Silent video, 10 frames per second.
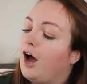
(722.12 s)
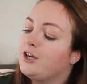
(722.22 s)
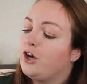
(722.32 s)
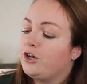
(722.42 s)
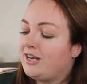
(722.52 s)

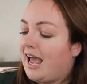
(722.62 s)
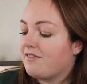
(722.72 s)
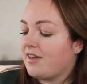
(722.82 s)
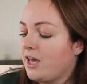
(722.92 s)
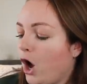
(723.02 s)
I couldn't
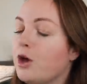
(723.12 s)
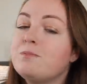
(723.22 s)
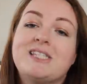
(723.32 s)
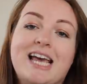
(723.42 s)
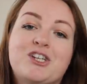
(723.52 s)
have a
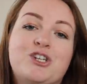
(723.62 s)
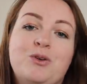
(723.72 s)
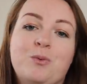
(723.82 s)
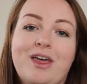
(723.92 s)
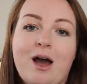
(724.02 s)
home
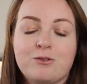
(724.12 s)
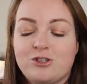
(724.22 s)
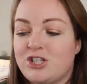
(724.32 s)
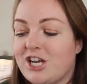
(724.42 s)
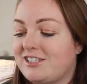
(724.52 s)
section without
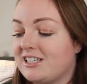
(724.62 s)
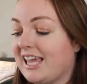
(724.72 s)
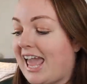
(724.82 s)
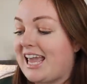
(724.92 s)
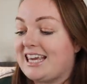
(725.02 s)

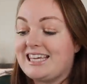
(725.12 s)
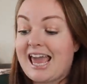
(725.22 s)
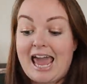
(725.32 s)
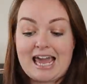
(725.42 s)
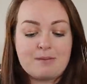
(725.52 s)
suggesting a
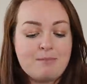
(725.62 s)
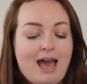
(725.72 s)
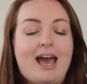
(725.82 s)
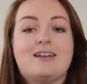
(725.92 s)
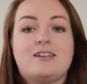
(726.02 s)
game,
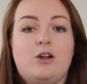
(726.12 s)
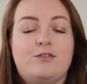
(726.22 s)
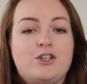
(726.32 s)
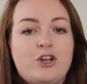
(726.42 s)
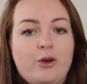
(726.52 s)
and a
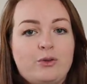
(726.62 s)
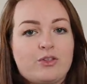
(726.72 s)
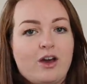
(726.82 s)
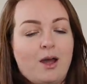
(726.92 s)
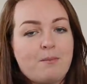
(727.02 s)
lot of you know
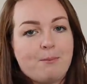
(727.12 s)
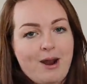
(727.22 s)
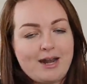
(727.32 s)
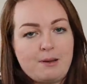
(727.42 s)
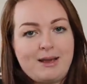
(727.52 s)
that I'm a
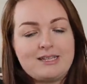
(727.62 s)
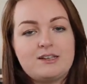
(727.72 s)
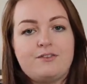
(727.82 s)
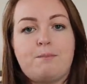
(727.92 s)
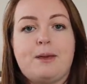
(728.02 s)
brand
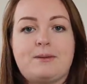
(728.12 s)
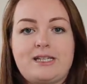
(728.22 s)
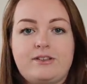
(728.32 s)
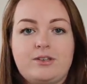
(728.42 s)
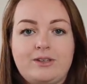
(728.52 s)
ambassador for Big
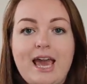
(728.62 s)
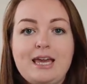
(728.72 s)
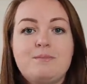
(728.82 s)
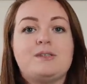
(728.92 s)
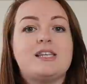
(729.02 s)
Potato
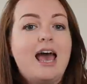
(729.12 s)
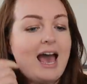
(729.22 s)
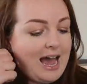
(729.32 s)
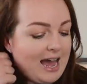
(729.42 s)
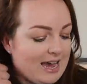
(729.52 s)
Games,
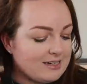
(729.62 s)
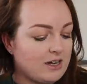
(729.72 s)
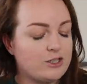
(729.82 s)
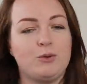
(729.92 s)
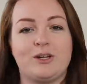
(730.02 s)

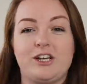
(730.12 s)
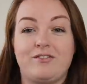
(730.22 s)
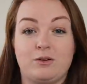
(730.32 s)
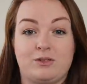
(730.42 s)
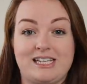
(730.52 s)
and I do actually
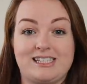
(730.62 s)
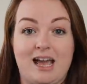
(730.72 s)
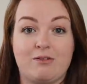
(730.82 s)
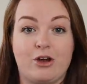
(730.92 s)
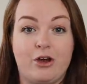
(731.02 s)
have a little
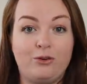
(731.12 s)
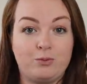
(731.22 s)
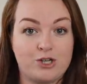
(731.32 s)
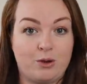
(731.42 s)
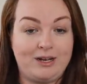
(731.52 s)
discount
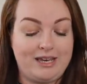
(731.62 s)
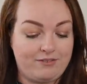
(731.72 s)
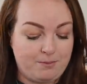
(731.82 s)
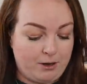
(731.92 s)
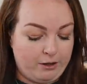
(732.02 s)
code which I will
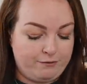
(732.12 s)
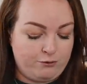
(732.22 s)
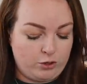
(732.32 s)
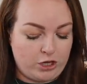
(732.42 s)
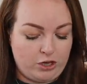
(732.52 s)
leave below
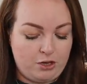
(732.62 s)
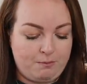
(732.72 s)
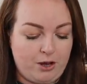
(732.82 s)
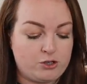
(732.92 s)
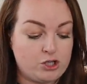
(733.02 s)
for you,
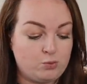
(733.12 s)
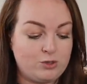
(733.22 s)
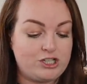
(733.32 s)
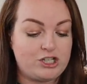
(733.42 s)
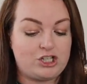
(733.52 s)
but I just
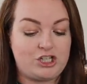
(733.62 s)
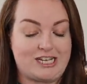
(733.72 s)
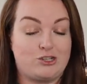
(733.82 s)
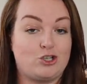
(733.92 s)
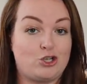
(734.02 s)
wanted to
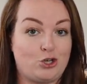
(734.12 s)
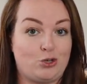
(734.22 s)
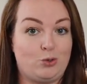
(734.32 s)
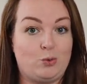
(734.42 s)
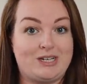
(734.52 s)
suggest
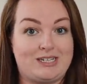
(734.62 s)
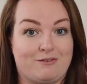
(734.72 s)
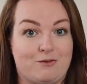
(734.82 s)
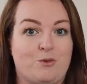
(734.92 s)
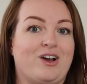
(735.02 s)
two
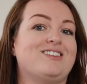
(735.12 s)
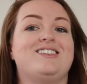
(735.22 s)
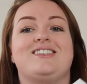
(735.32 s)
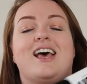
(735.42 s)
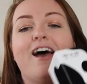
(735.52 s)
different
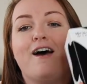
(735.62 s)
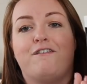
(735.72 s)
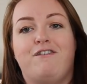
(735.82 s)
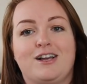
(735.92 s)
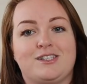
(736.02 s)
ones.
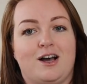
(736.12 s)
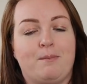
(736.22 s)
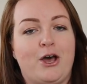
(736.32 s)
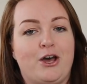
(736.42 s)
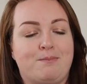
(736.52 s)
First
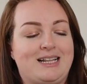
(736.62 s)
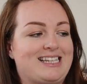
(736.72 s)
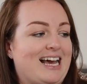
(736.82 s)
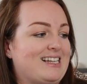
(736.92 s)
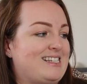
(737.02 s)
up, Herd
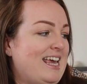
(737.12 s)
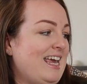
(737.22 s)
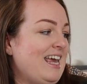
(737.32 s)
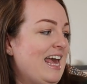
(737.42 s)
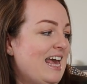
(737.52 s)

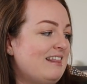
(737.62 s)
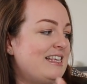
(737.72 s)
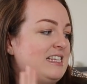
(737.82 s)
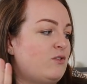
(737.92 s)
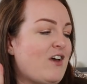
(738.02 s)
Mentality.
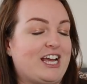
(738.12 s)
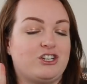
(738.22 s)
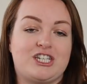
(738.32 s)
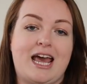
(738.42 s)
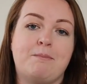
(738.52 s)
This is for
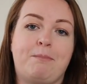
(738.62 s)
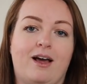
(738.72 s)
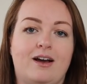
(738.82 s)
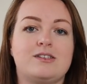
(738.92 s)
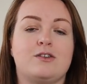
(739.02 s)
age 10
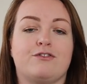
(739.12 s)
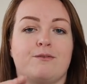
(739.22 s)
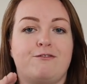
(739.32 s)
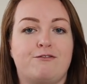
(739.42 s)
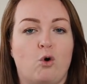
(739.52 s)
plus
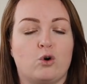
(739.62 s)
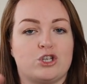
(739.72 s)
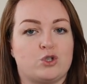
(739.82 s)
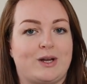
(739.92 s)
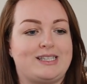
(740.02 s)
from 4
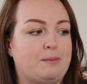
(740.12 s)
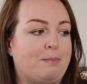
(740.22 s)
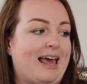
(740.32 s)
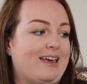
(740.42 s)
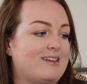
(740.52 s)
to 20
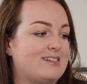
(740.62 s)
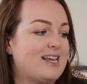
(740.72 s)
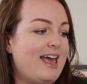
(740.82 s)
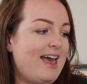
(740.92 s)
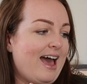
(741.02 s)

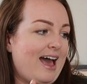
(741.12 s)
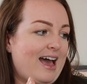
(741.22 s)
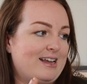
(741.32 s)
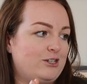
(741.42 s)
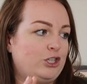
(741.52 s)
players,
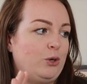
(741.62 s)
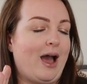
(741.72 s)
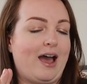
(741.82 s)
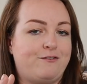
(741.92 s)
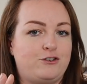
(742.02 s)
and you
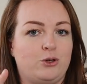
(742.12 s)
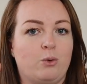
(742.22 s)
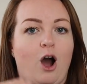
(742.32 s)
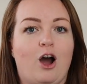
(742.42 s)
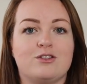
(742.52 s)
have
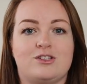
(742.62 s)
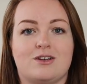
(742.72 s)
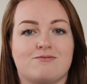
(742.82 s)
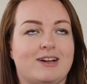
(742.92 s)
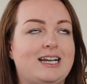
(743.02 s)
to
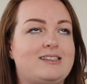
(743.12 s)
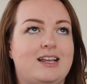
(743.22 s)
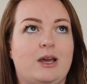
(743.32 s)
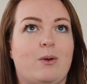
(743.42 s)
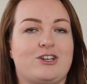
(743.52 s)
answer really
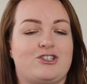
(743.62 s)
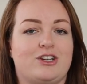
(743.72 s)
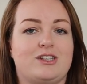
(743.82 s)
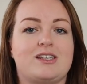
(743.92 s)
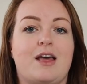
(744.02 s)
silly
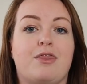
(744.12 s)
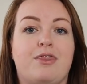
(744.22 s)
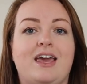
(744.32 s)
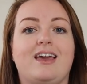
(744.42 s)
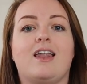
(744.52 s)
questions and
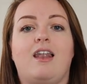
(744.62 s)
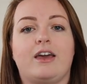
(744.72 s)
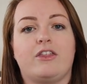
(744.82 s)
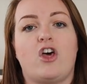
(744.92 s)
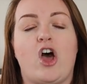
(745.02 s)
think
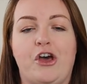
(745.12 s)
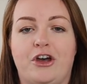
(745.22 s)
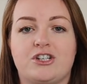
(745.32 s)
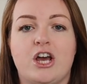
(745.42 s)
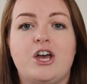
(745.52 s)
like the
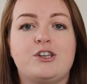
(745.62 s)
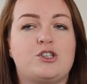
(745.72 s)
herd.